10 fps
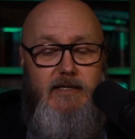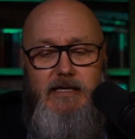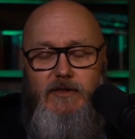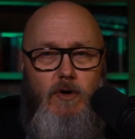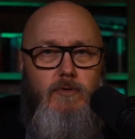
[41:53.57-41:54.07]
It's
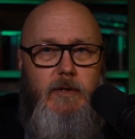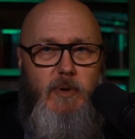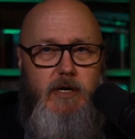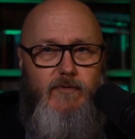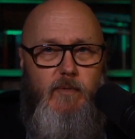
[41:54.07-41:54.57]
not the only
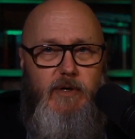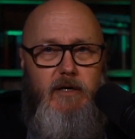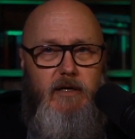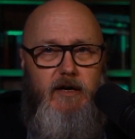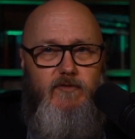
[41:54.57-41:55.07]
part of your
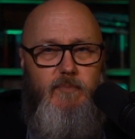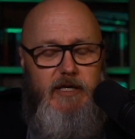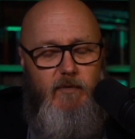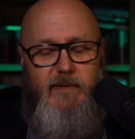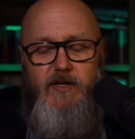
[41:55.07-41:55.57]
prayer life, but
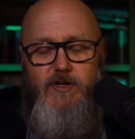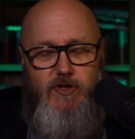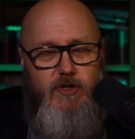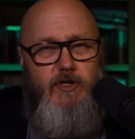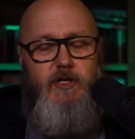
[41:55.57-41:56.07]
it would be a
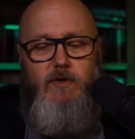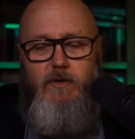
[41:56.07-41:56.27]
good